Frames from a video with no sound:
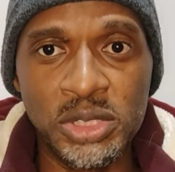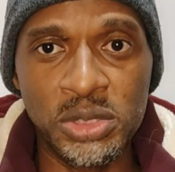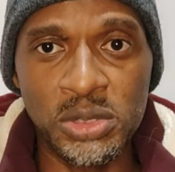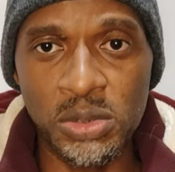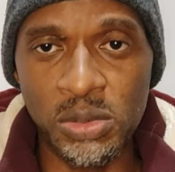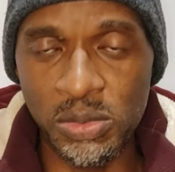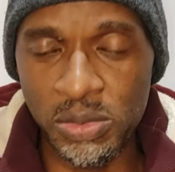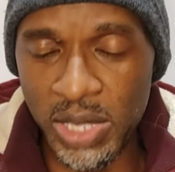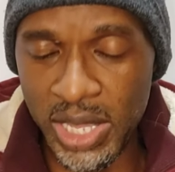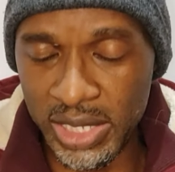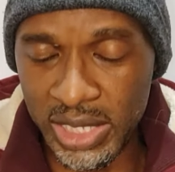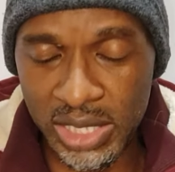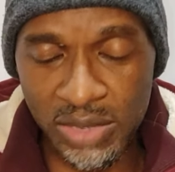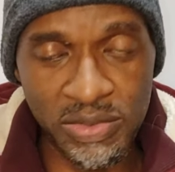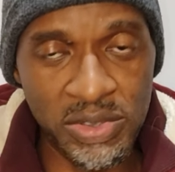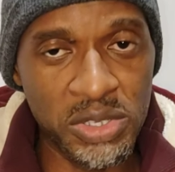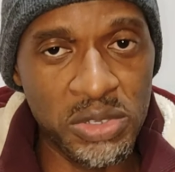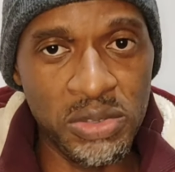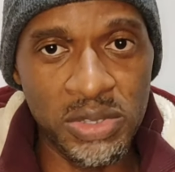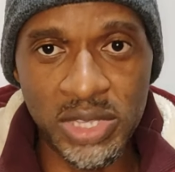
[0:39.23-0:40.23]
So we are
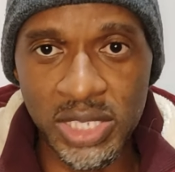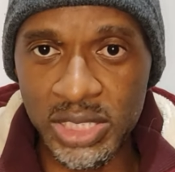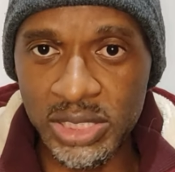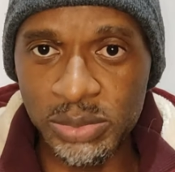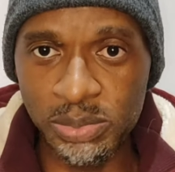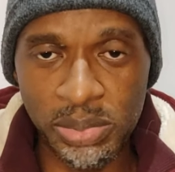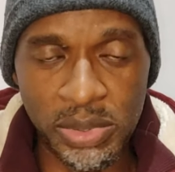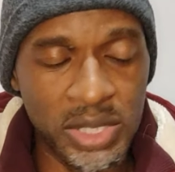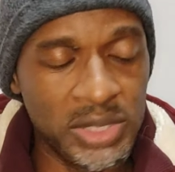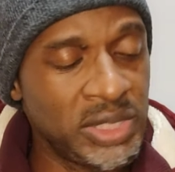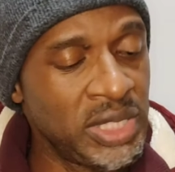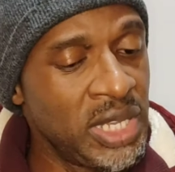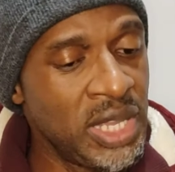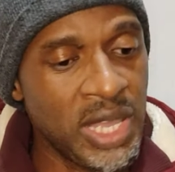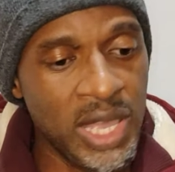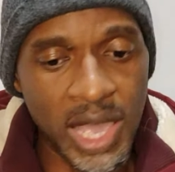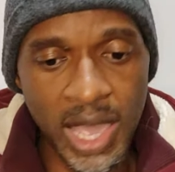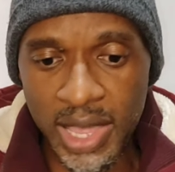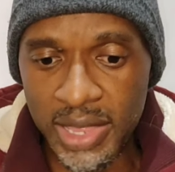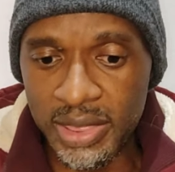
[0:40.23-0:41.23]
giving you three spots
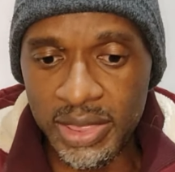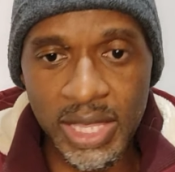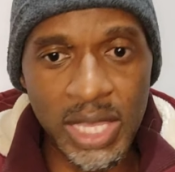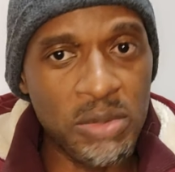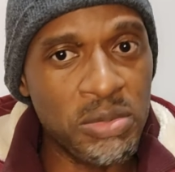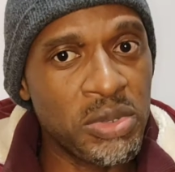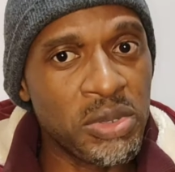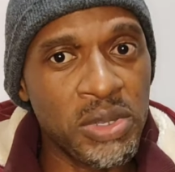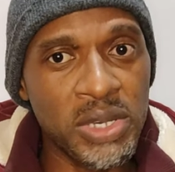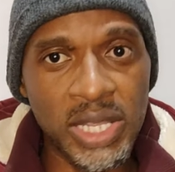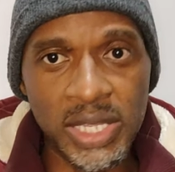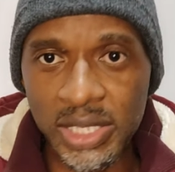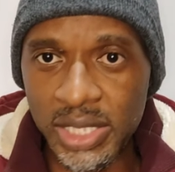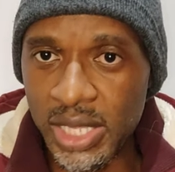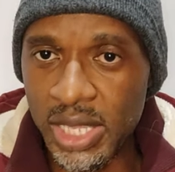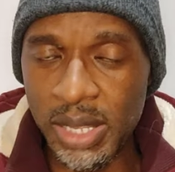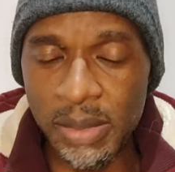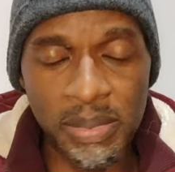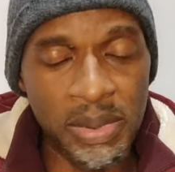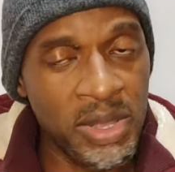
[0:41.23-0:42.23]
and then we're going to
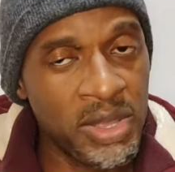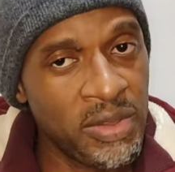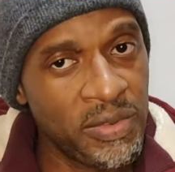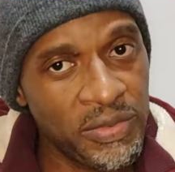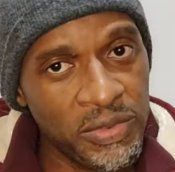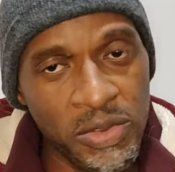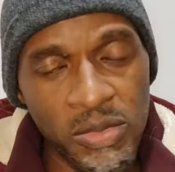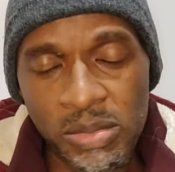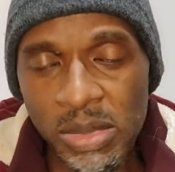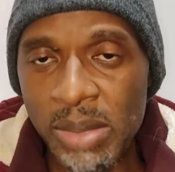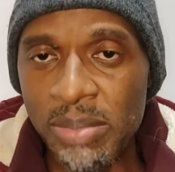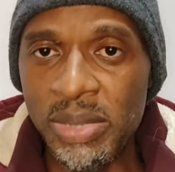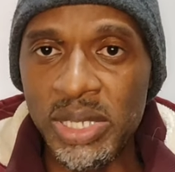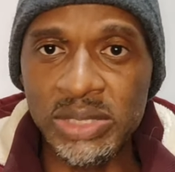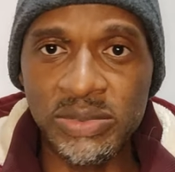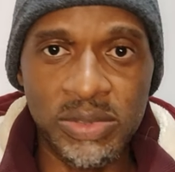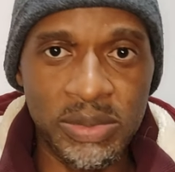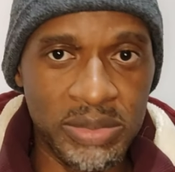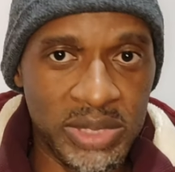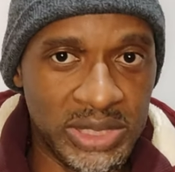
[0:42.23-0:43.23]
keep few
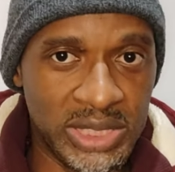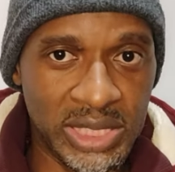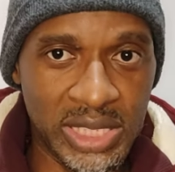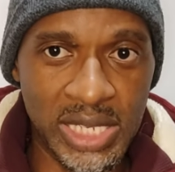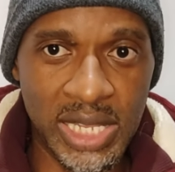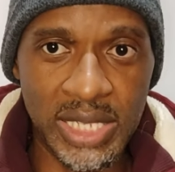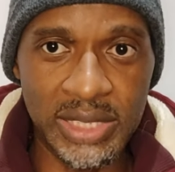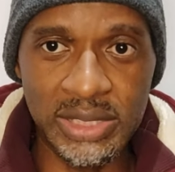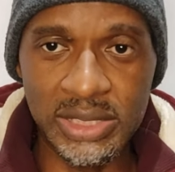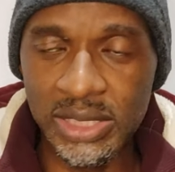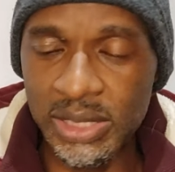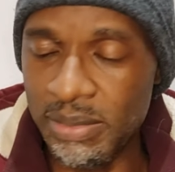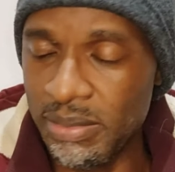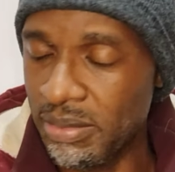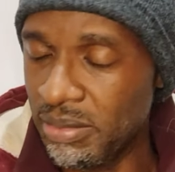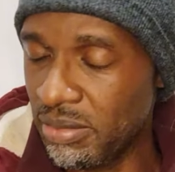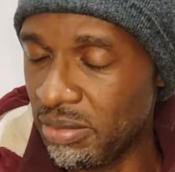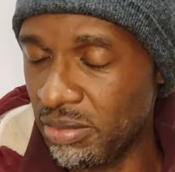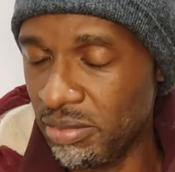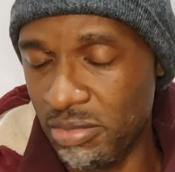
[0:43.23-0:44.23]
members from the technical
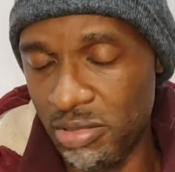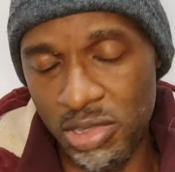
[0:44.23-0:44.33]
team.